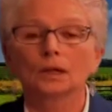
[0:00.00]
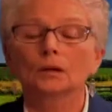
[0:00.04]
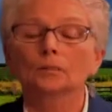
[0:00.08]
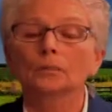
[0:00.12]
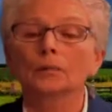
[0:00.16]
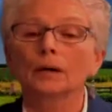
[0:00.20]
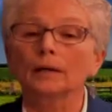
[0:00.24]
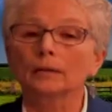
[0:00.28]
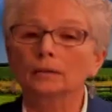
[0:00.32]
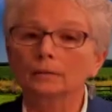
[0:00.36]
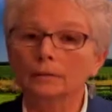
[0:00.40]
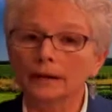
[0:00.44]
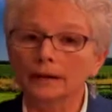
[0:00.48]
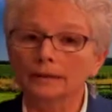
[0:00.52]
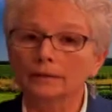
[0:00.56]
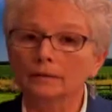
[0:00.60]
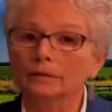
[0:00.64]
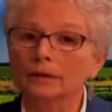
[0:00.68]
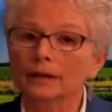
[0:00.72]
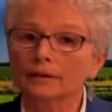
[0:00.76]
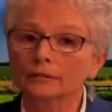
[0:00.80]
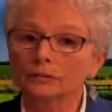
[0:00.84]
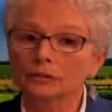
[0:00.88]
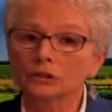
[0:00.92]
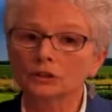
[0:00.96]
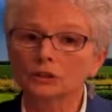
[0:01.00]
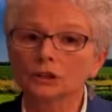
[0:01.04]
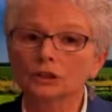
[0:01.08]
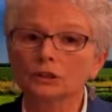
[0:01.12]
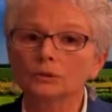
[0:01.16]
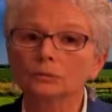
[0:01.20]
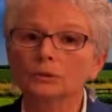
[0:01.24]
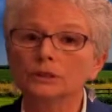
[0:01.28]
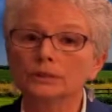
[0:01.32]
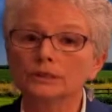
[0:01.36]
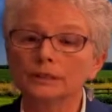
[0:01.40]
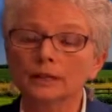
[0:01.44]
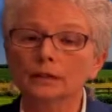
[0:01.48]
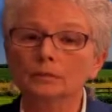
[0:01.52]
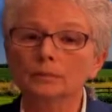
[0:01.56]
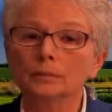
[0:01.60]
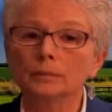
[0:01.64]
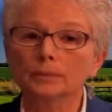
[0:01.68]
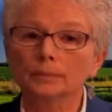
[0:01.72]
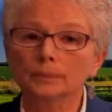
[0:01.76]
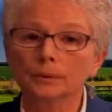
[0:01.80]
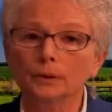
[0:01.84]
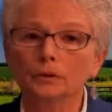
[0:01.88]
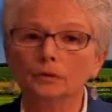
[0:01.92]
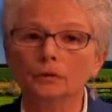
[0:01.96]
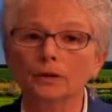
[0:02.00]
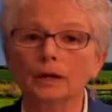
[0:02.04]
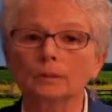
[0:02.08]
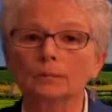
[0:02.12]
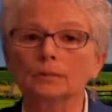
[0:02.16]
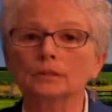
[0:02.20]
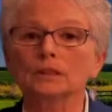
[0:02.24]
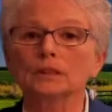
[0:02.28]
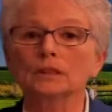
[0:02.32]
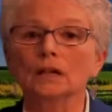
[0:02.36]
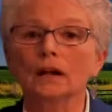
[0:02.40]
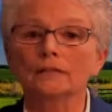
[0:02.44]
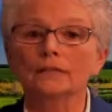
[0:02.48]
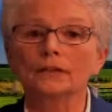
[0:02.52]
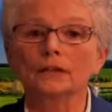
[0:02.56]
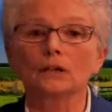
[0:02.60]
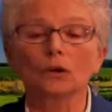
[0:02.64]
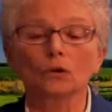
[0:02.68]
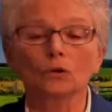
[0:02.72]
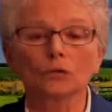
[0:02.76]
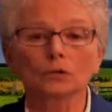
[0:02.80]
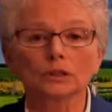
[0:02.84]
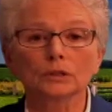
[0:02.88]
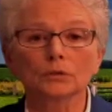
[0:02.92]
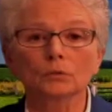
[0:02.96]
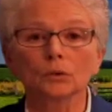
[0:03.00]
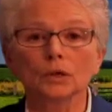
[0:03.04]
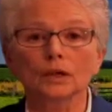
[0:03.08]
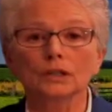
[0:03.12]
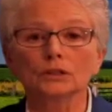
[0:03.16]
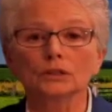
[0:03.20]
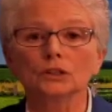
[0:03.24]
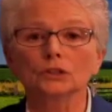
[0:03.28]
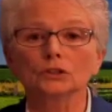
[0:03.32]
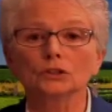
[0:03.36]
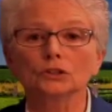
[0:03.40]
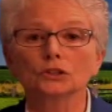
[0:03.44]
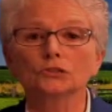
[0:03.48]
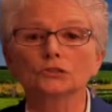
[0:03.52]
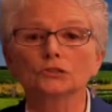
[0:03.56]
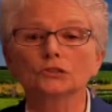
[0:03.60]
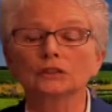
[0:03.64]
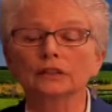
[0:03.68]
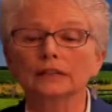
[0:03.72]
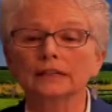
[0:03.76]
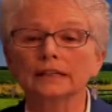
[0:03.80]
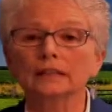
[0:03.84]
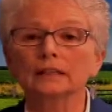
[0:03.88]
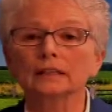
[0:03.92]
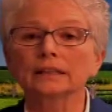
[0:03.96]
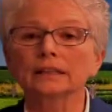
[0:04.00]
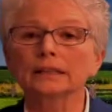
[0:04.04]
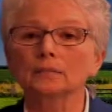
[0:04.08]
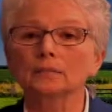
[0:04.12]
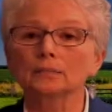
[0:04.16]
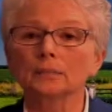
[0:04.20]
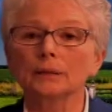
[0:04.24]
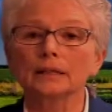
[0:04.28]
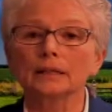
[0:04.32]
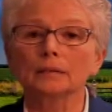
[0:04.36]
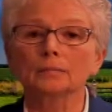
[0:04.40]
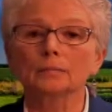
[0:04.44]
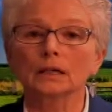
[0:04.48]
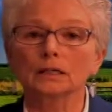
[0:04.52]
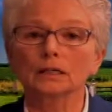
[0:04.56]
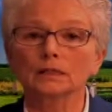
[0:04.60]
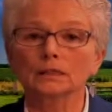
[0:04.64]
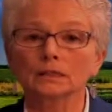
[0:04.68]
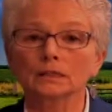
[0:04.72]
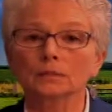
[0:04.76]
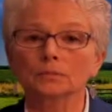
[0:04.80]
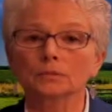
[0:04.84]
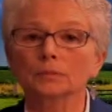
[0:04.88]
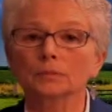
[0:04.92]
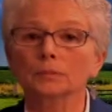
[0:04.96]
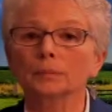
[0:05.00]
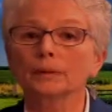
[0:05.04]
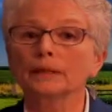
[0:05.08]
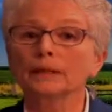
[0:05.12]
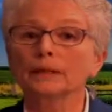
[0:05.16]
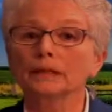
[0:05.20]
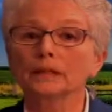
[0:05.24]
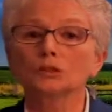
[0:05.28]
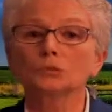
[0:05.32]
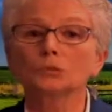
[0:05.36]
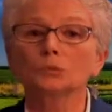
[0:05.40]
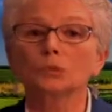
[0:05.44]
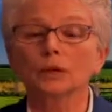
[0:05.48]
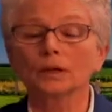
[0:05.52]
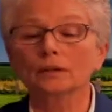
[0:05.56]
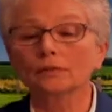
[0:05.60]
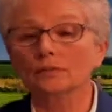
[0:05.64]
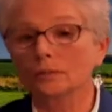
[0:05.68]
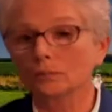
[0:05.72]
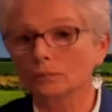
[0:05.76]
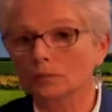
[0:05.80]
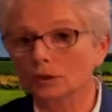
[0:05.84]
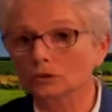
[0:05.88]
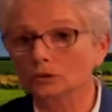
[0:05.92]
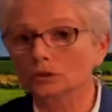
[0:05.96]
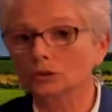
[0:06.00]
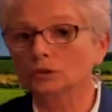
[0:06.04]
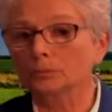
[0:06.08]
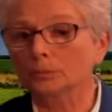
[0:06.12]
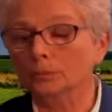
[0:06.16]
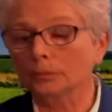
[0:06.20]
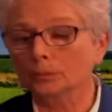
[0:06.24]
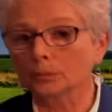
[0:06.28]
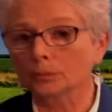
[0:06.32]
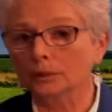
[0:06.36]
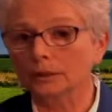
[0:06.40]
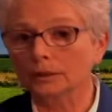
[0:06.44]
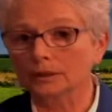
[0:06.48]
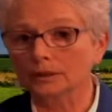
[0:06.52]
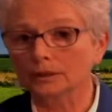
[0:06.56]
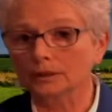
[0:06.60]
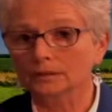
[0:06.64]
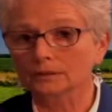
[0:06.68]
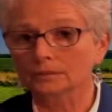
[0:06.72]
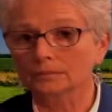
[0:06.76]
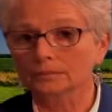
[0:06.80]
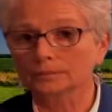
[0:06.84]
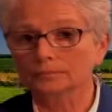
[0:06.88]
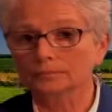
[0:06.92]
By the way, the Refugee Resettlement Program is not the only one used for legally admitting Muslims, but it is one of the most important.